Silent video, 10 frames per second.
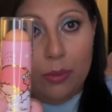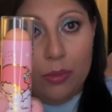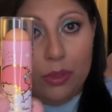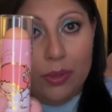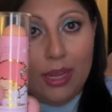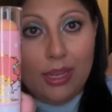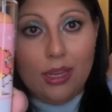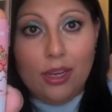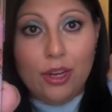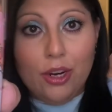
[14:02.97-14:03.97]
the blue guy
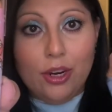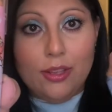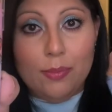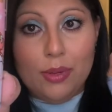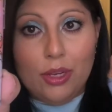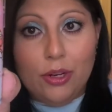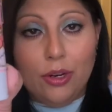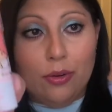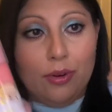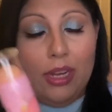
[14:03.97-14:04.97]
here and the pink
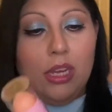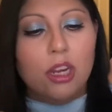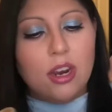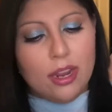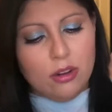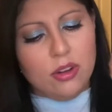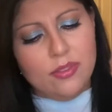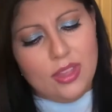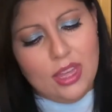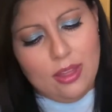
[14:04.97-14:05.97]
girl right here. I don't know
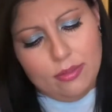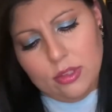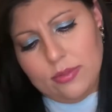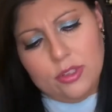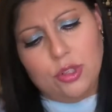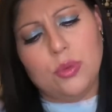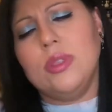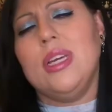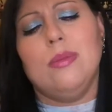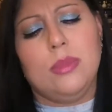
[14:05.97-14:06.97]
if they have individual
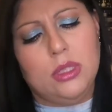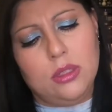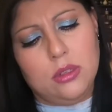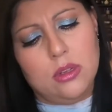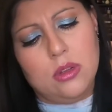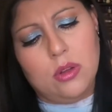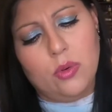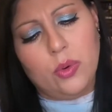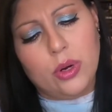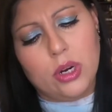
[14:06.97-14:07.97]
names
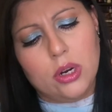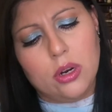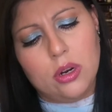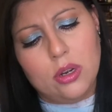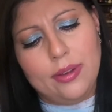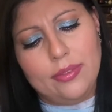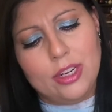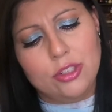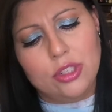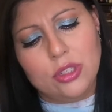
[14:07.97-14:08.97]
or if
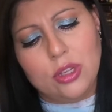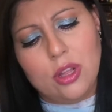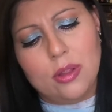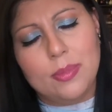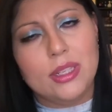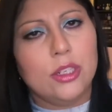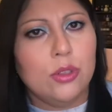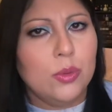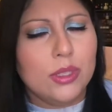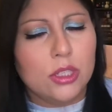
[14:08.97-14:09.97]
they're just called My Little
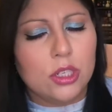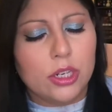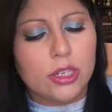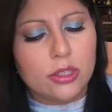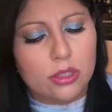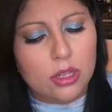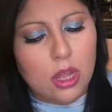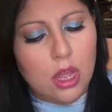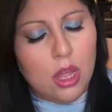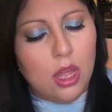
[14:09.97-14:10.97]
Twin Stars.
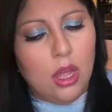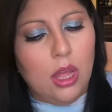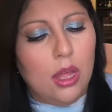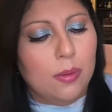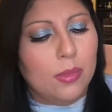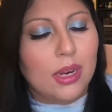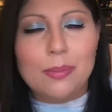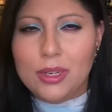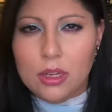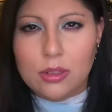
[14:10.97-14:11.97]
Let
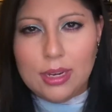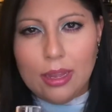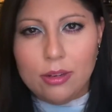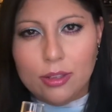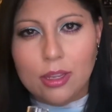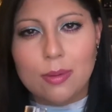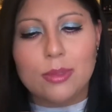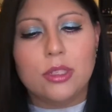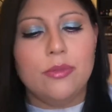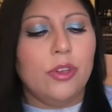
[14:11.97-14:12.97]
me know down in the
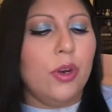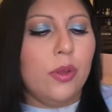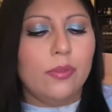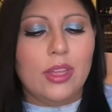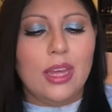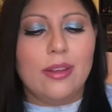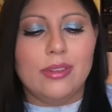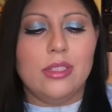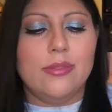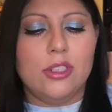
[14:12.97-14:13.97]
comments if you know if they have
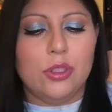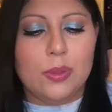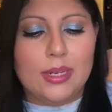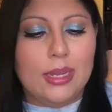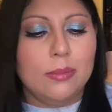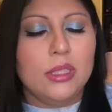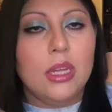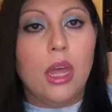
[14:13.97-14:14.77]
individual names.